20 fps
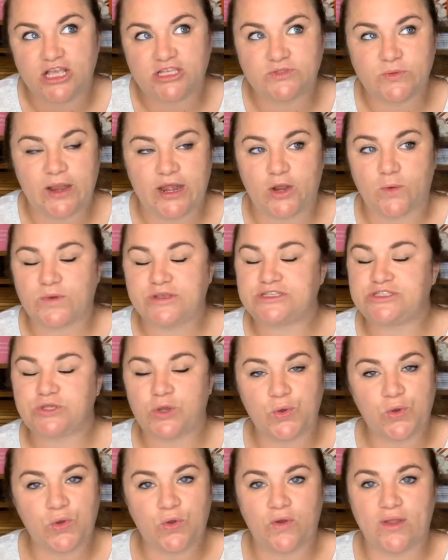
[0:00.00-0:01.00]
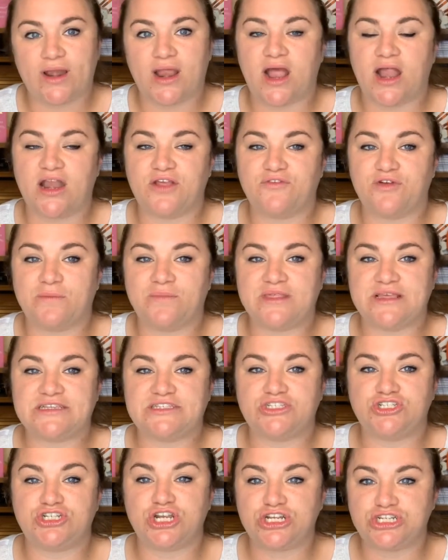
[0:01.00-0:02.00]
sweater was so cool and I got it from
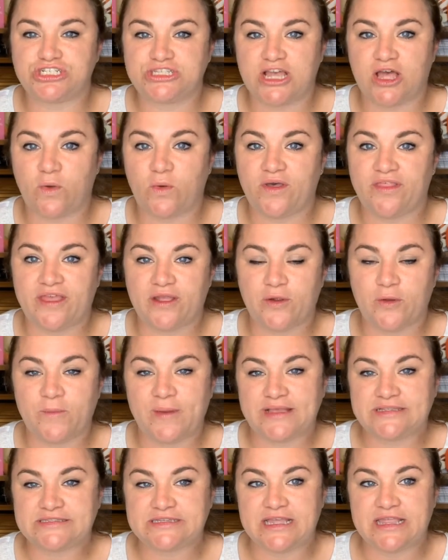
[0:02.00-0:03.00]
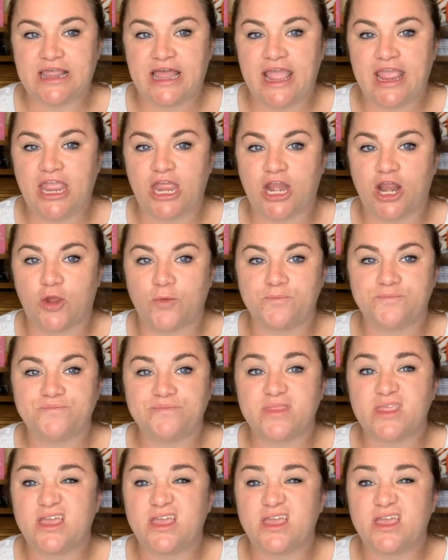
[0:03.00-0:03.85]
this church sale where they were basically like, you know,